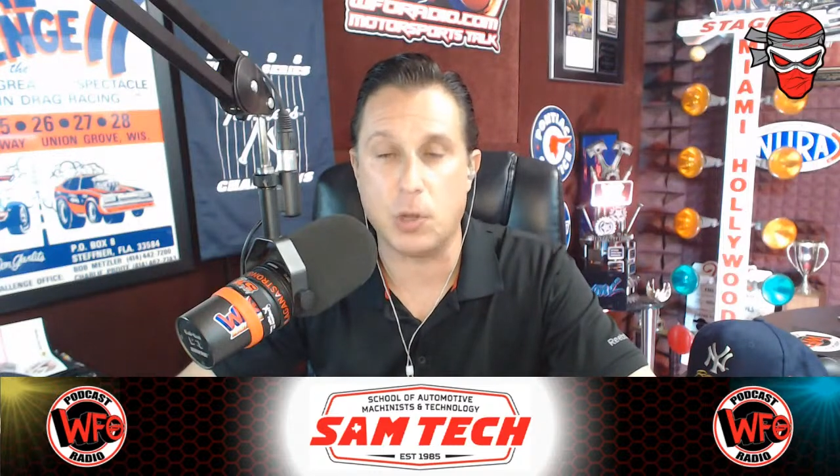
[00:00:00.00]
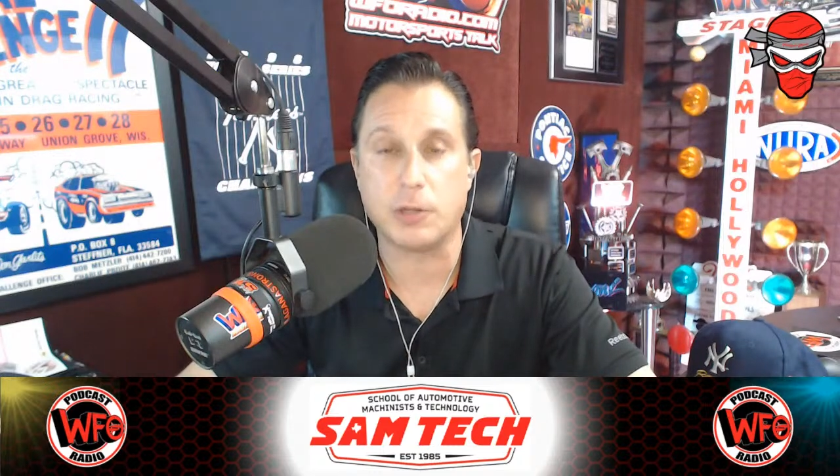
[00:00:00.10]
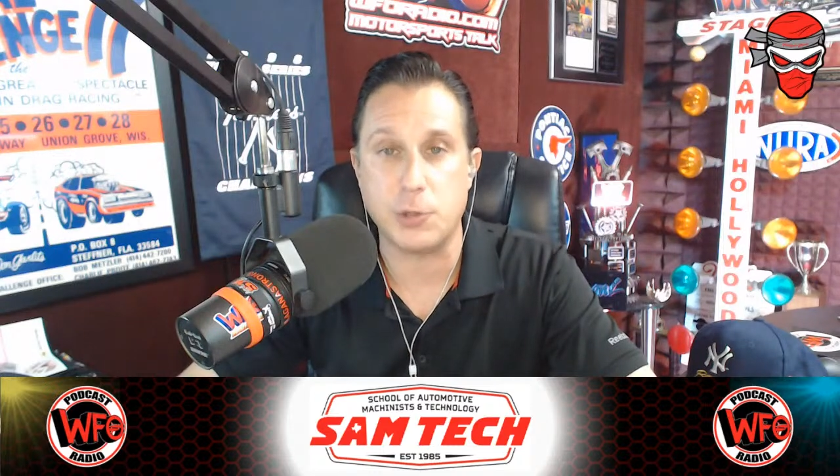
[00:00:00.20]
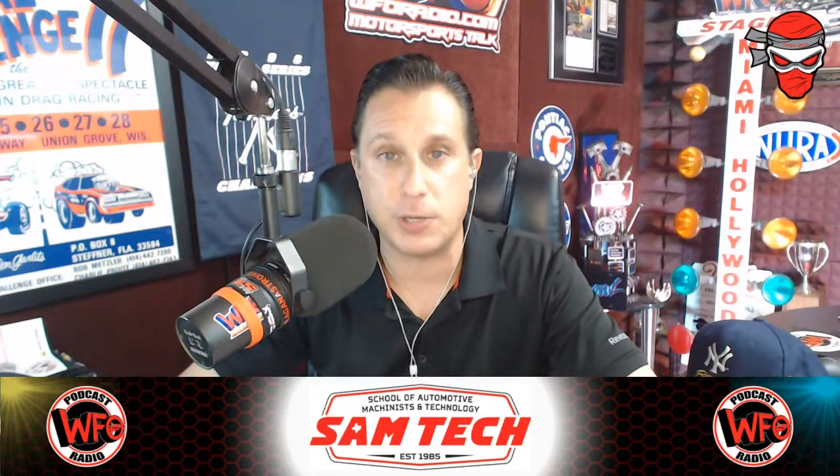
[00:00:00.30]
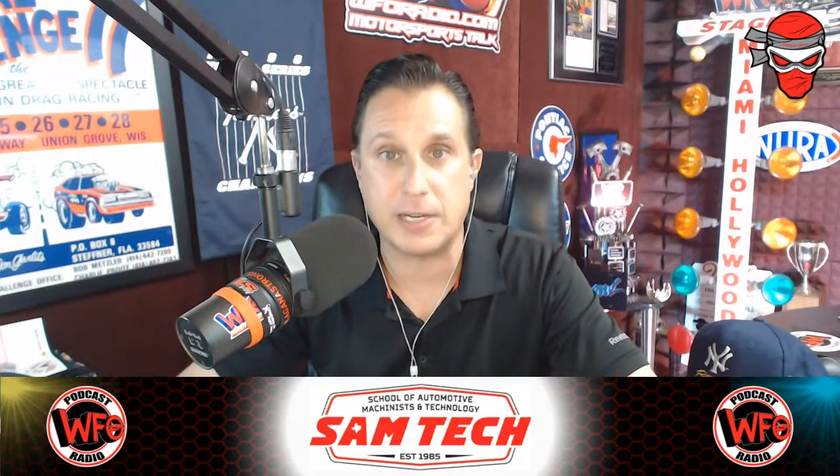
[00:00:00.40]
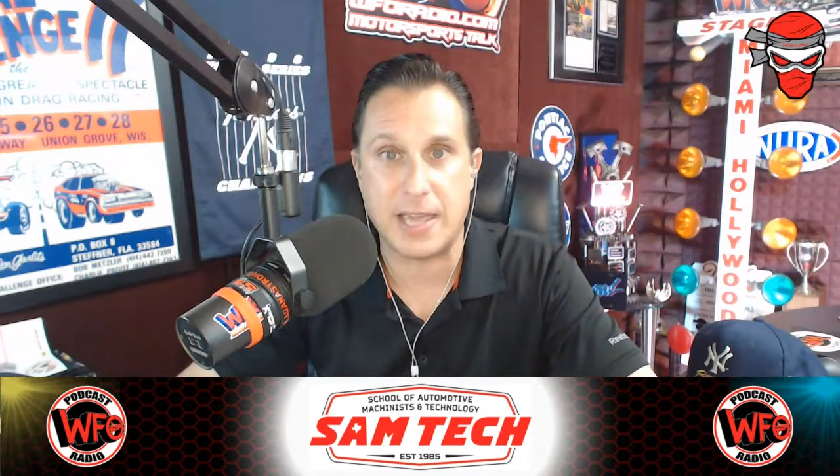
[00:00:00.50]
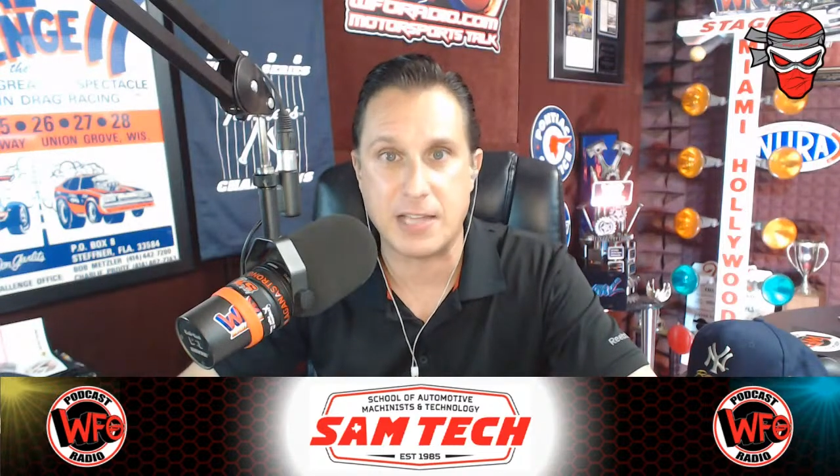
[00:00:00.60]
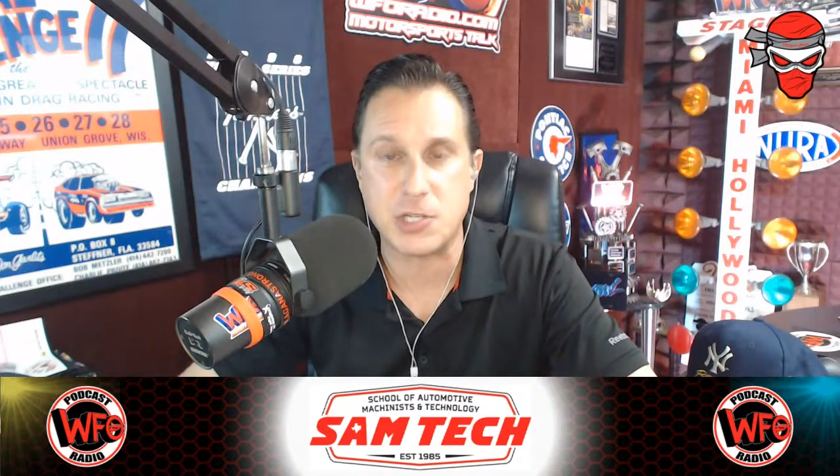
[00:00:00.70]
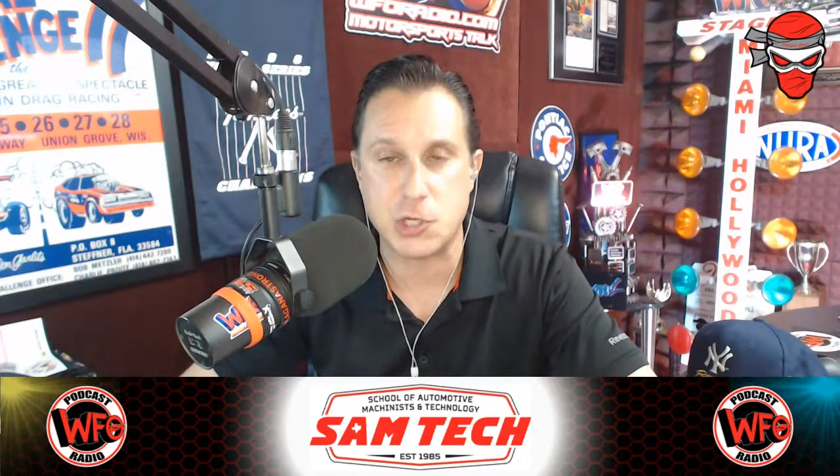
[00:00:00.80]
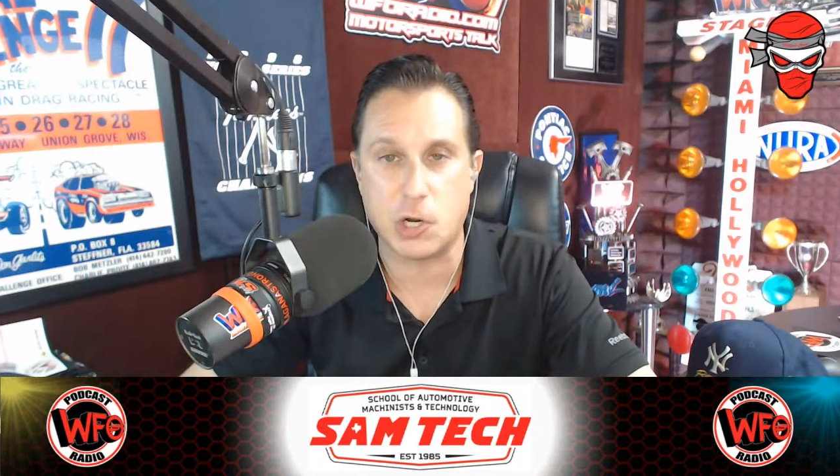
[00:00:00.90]
Well, you can
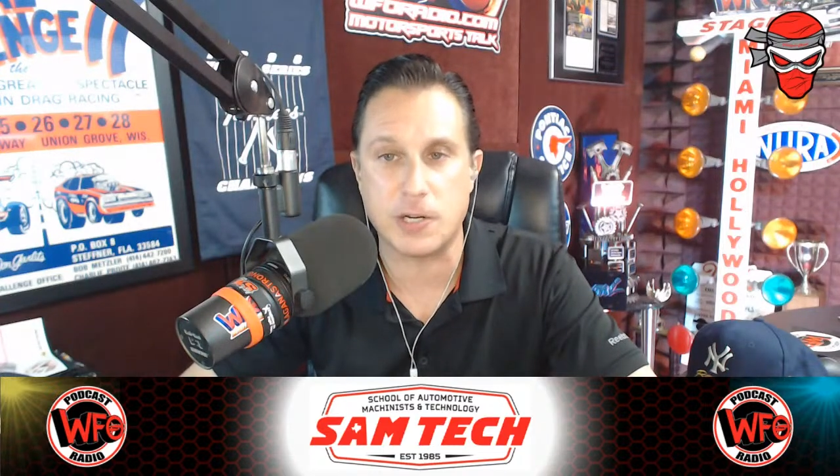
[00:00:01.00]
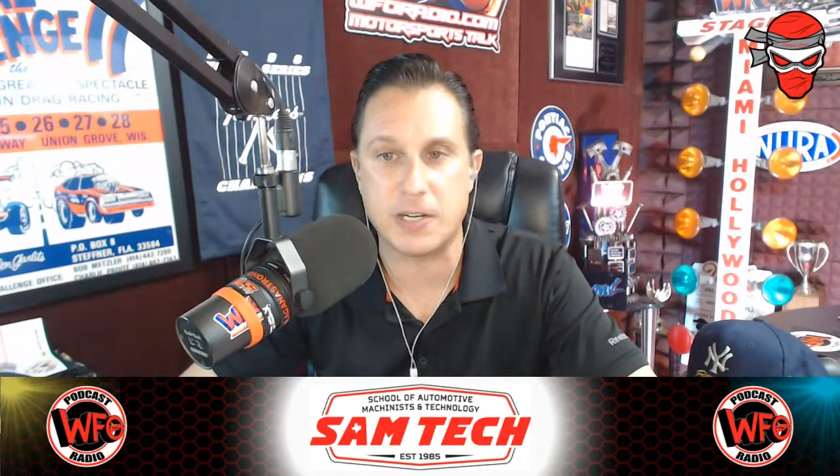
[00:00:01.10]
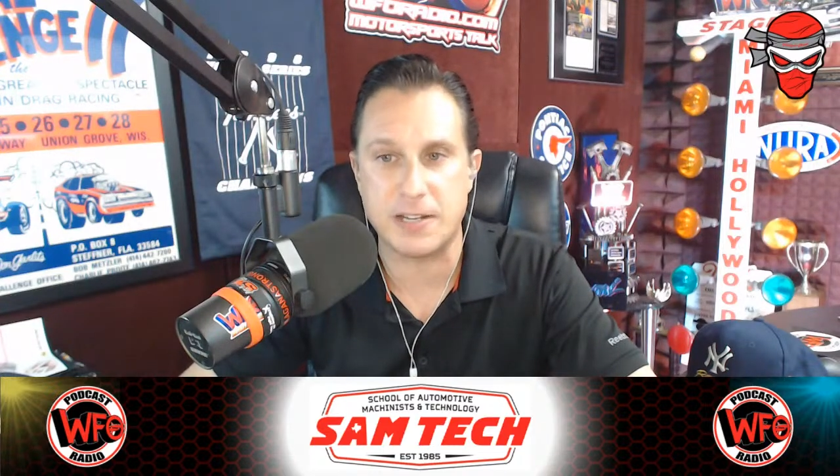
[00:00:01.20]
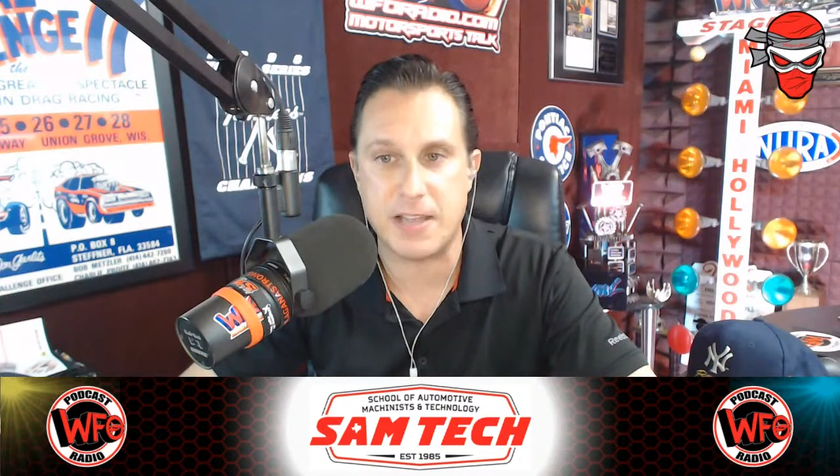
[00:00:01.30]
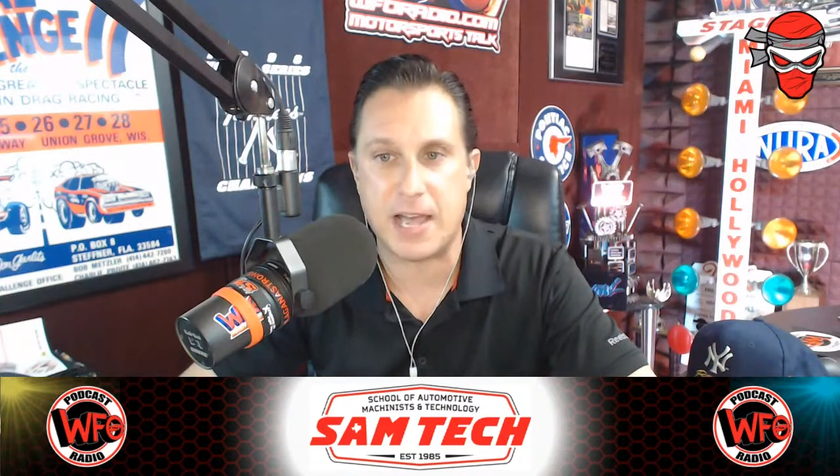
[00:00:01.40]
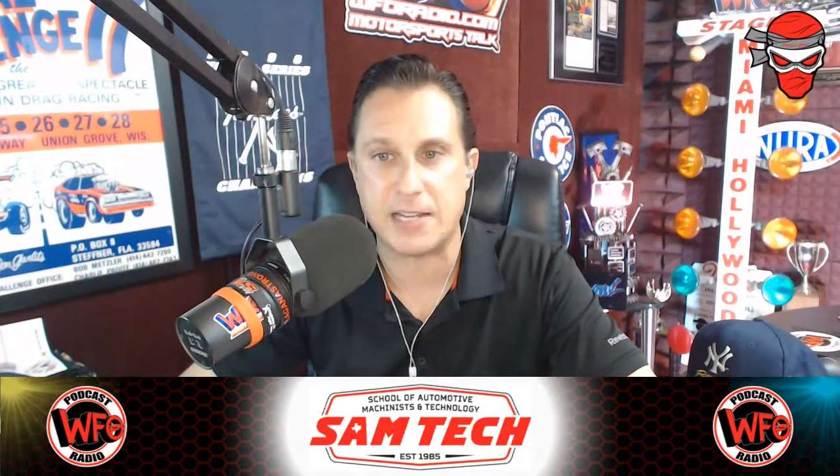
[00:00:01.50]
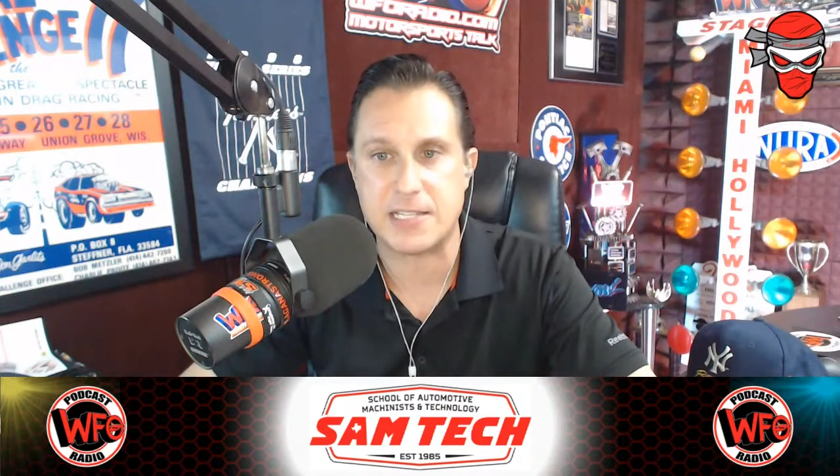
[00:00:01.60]
get started in that